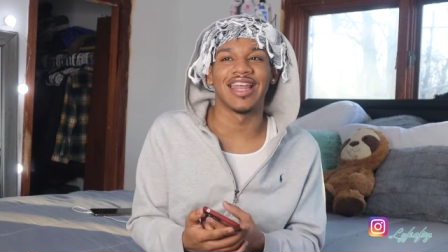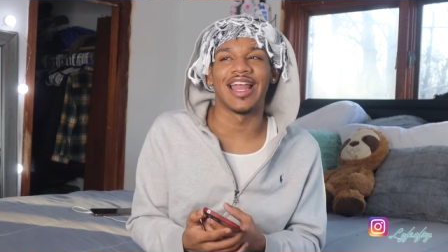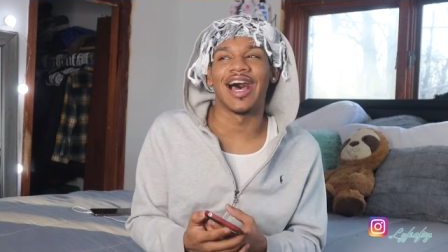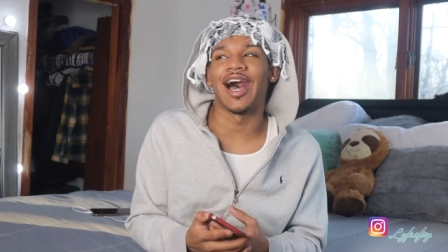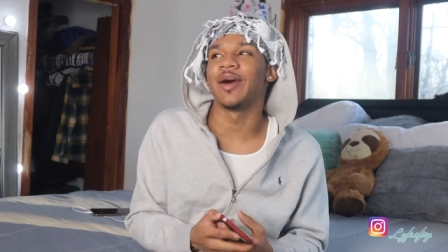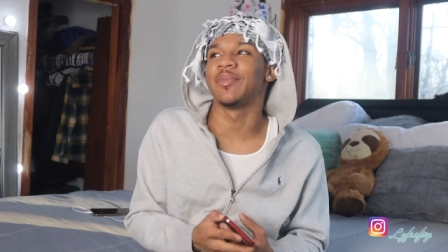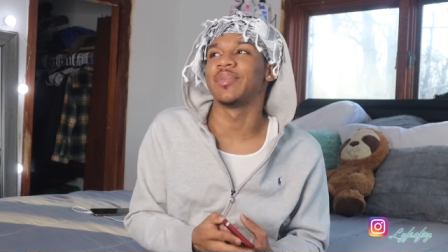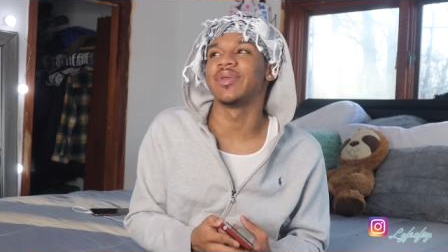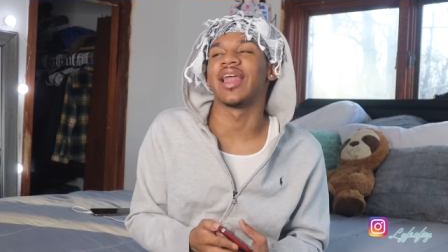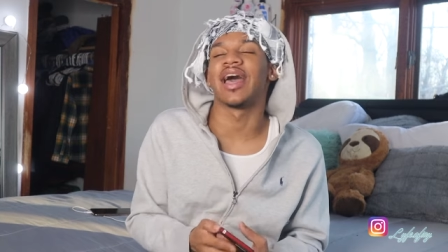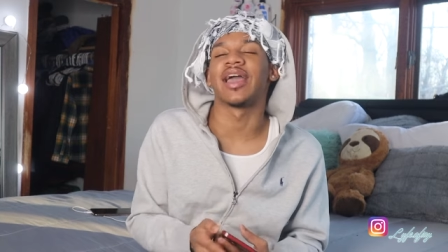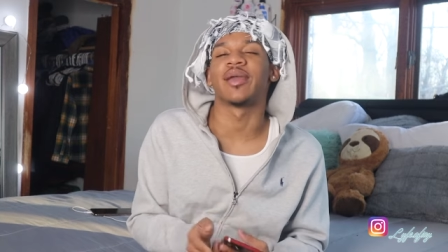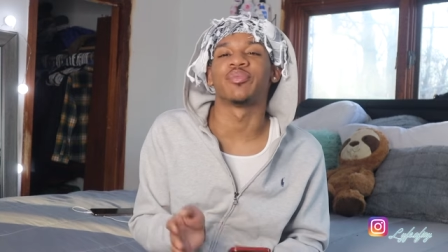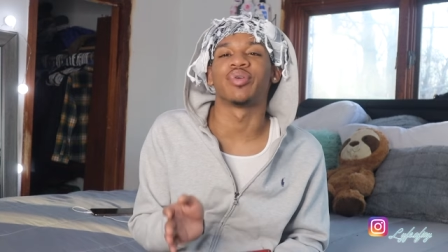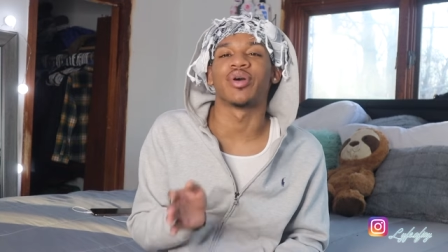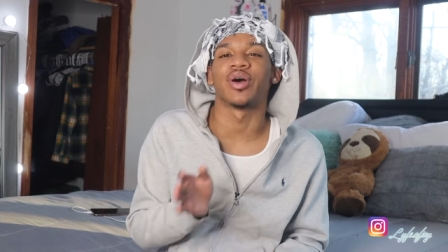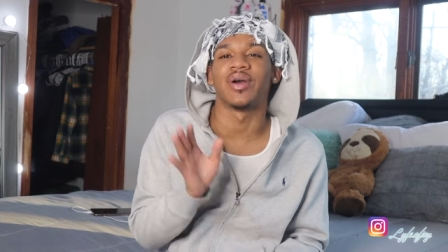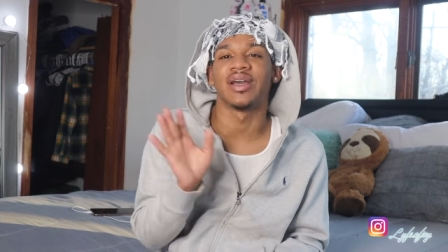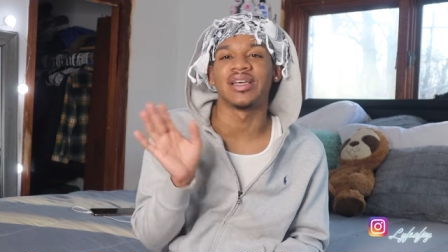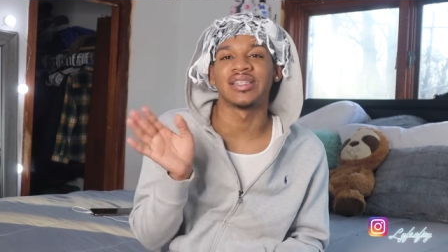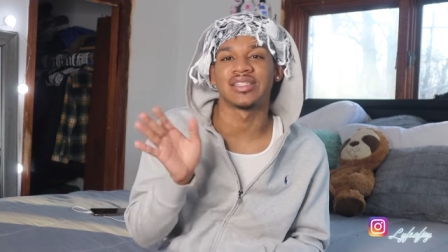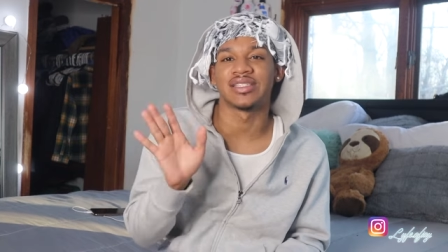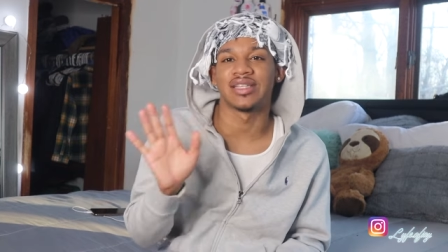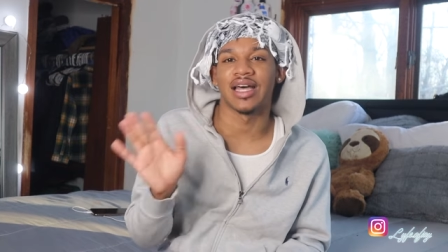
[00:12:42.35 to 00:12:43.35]
and I'll be like, bro,
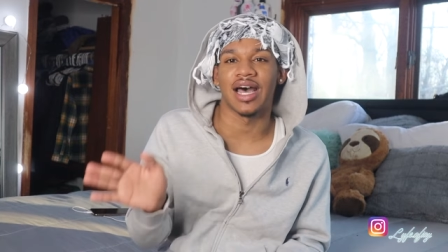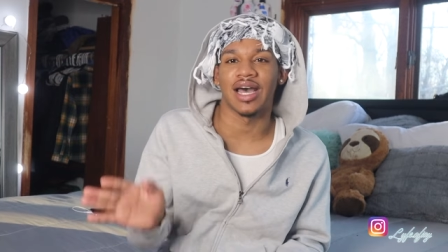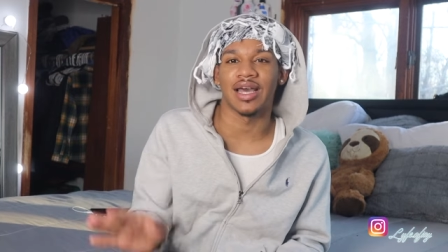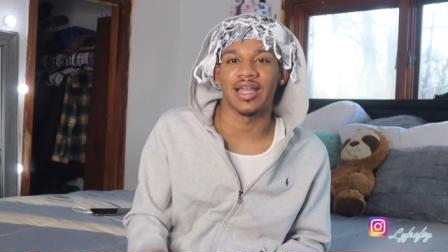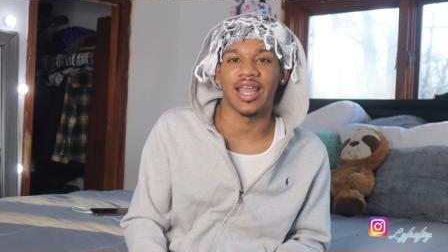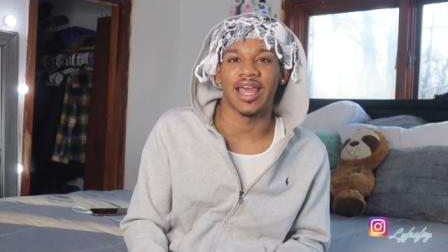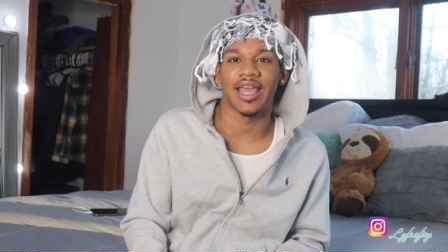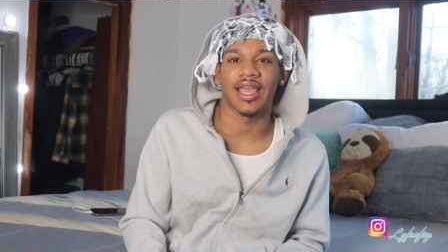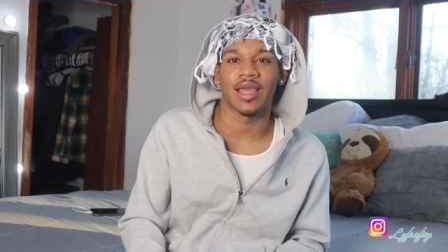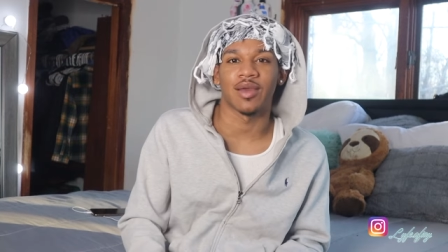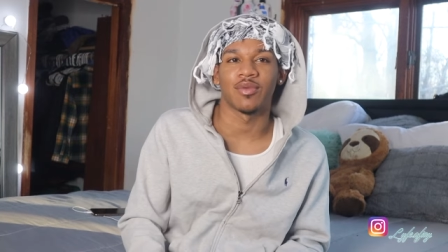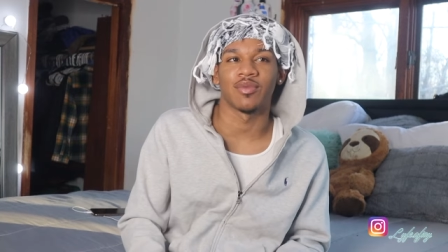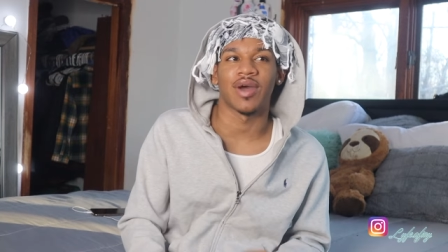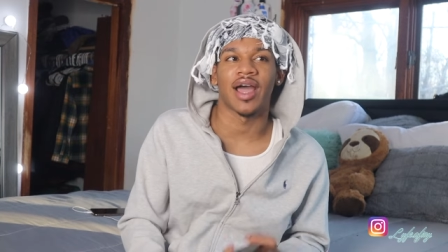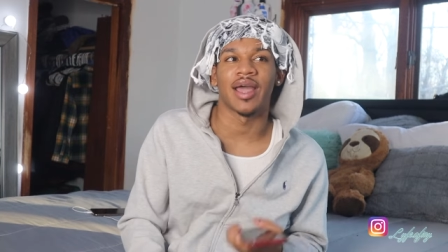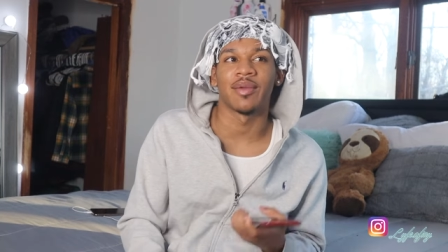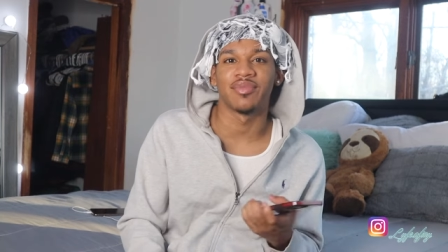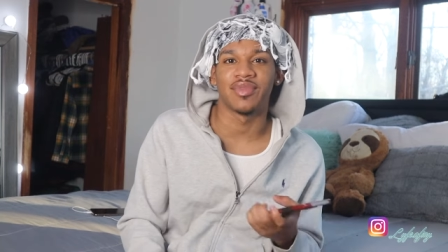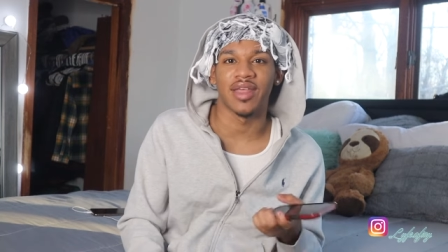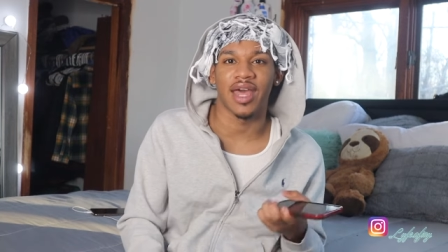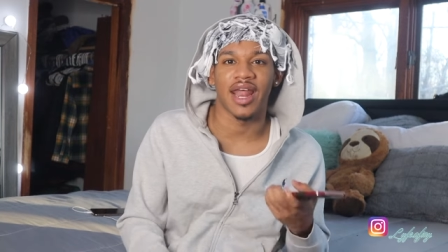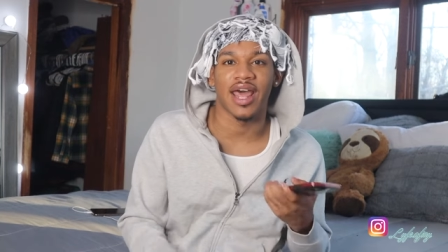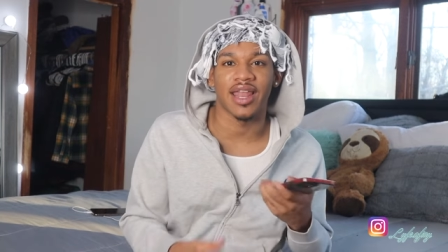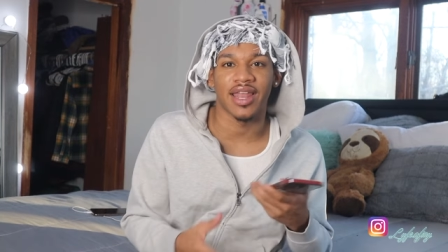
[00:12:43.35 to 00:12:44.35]
it's not like I'm dead.